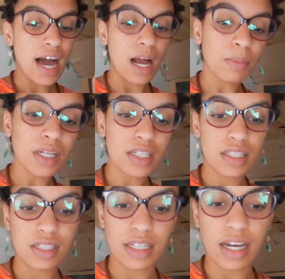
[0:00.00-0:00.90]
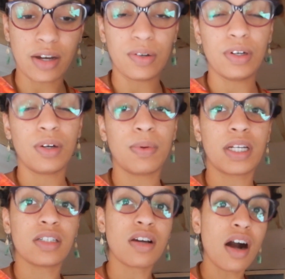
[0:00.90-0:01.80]
I'm going to sit down, we're
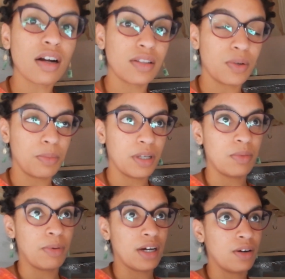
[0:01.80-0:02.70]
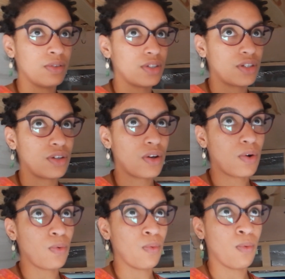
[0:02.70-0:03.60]
going to talk a little bit about
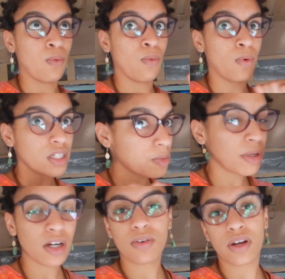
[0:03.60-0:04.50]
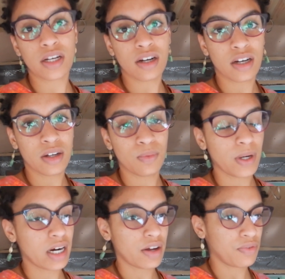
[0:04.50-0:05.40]
what's been going on,
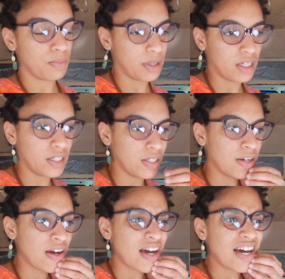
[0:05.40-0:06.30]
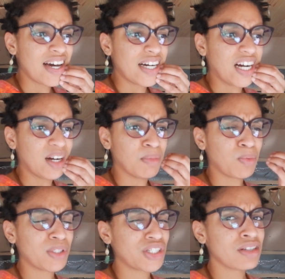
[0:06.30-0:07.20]
where I've been,
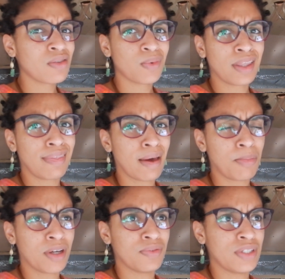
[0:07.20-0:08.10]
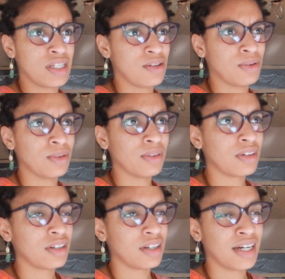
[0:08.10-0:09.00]
which isn't really that big of a deal.
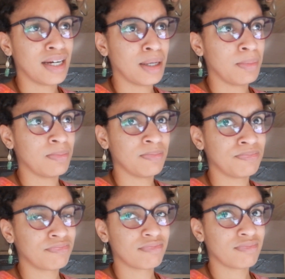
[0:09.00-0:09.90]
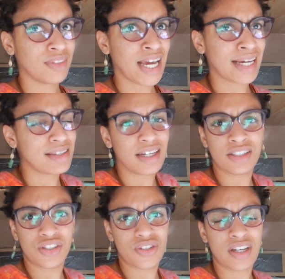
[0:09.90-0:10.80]
I guess I
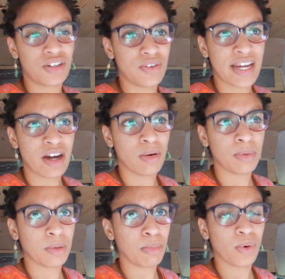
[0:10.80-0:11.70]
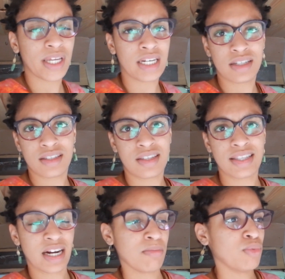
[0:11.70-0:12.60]
can just tell you now, but the point is
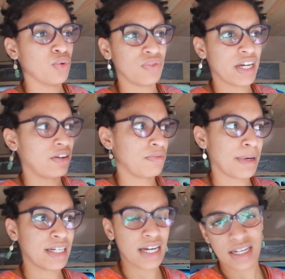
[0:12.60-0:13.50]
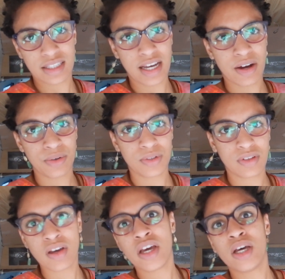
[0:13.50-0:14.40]
that I moved out of my dad's
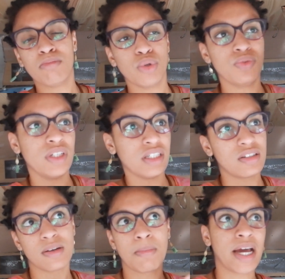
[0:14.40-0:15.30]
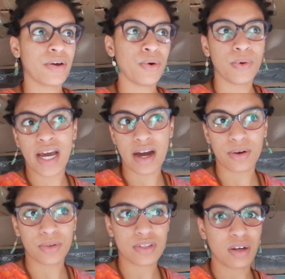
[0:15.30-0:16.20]
house, moved into my own
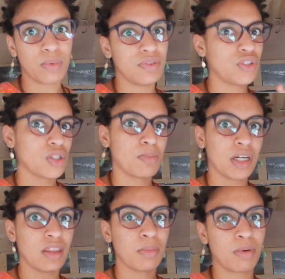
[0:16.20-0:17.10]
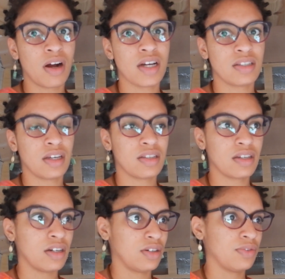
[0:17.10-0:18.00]
house, and we've just been in the
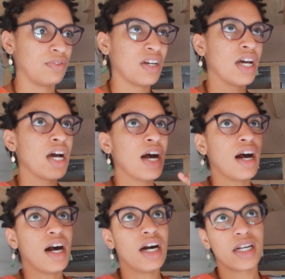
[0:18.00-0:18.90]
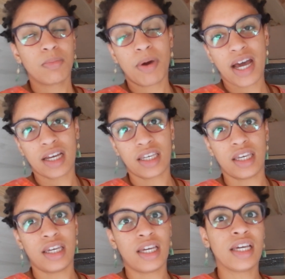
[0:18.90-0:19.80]
process of
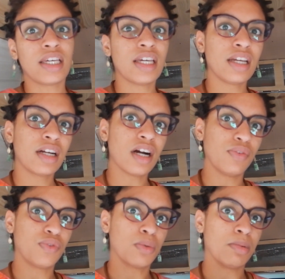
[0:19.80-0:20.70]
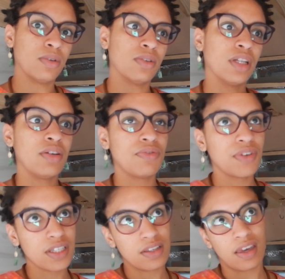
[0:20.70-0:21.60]
unpacking and getting comfortable and
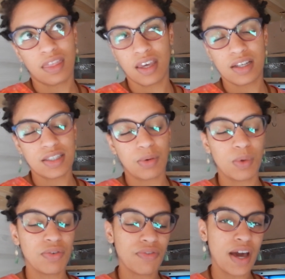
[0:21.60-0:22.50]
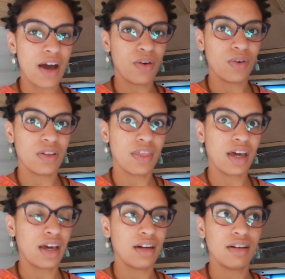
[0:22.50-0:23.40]
fixing things that we found
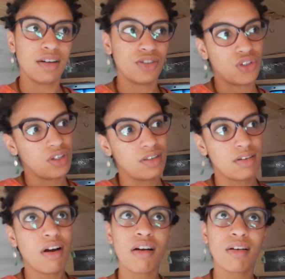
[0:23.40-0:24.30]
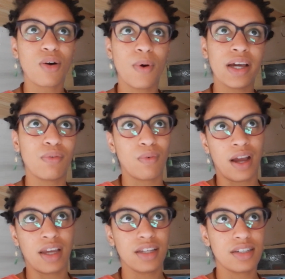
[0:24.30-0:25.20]
that just aren't quite
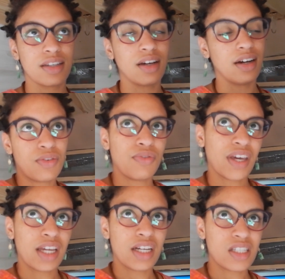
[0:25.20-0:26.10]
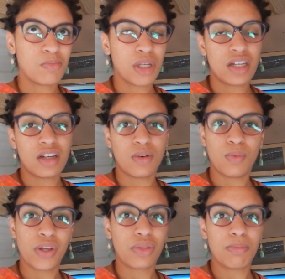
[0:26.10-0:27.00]
right. The van has been here
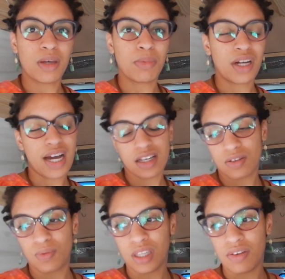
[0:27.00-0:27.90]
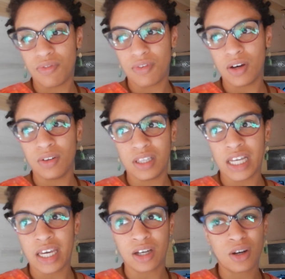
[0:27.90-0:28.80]
with me, but it hasn't really felt
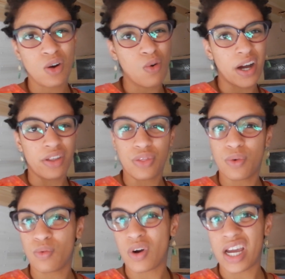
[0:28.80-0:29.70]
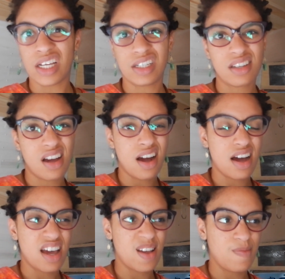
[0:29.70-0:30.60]
like quite the right
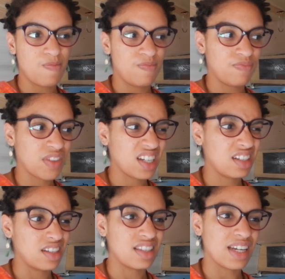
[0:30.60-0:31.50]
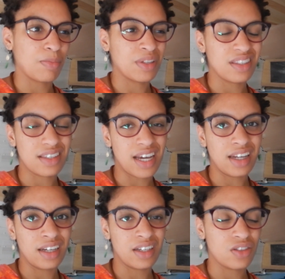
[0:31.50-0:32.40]
time to step
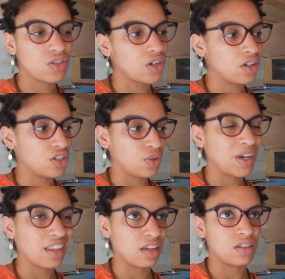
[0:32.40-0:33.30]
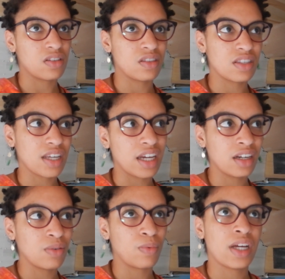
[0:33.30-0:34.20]
inside it and start doing things inside
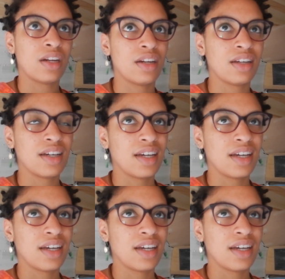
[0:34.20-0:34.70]
it when